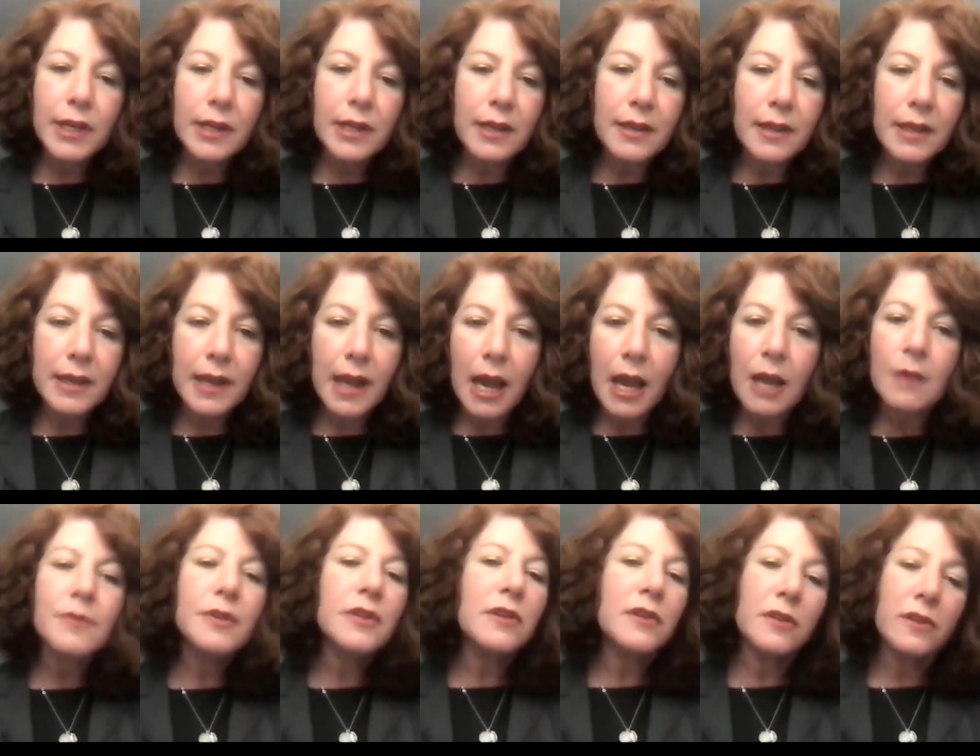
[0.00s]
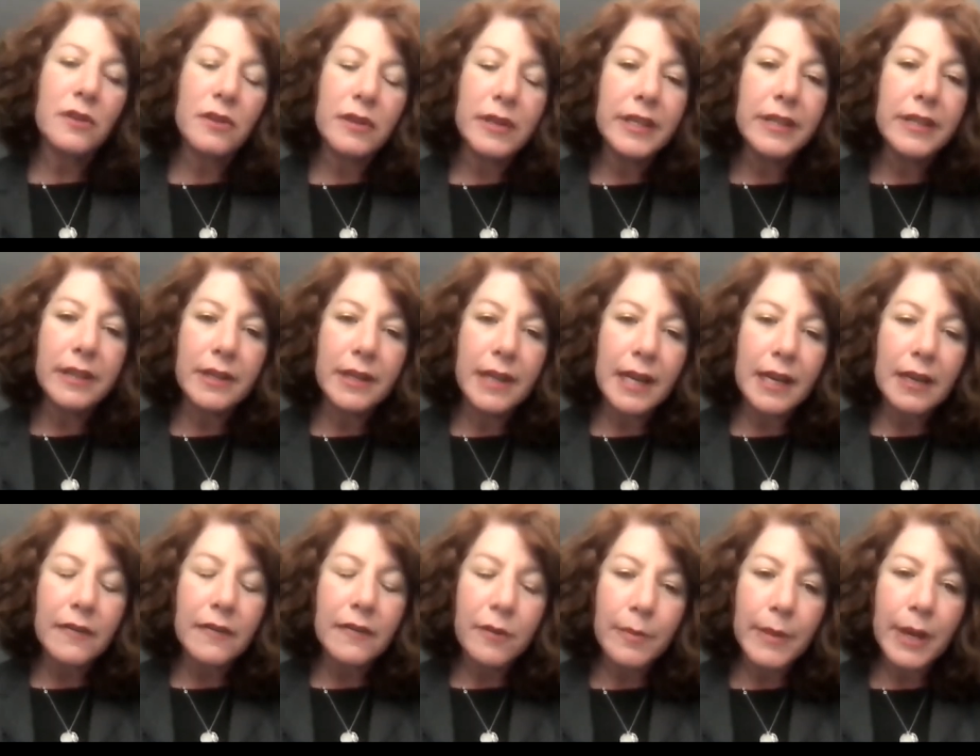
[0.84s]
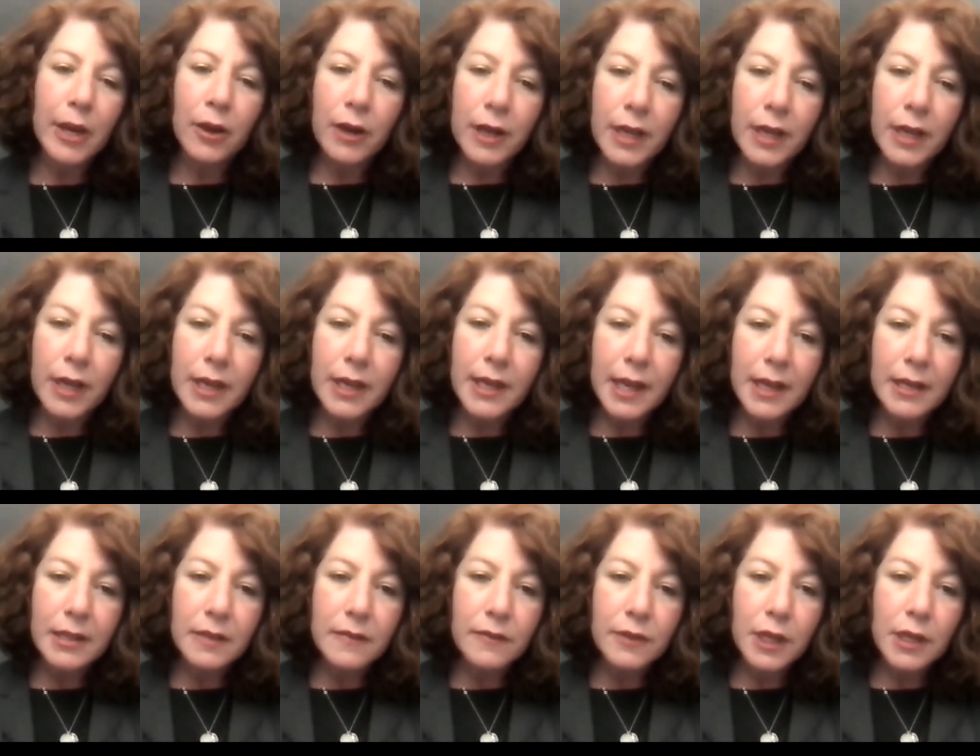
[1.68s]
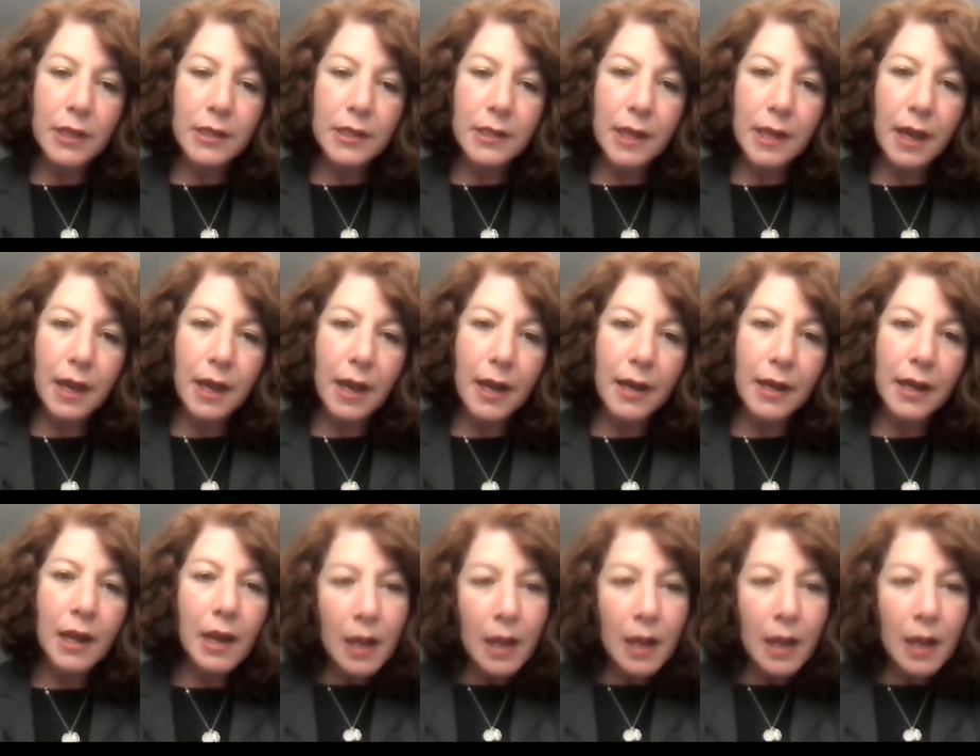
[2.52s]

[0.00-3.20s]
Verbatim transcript: and I think absolutely the Native American case of genocide,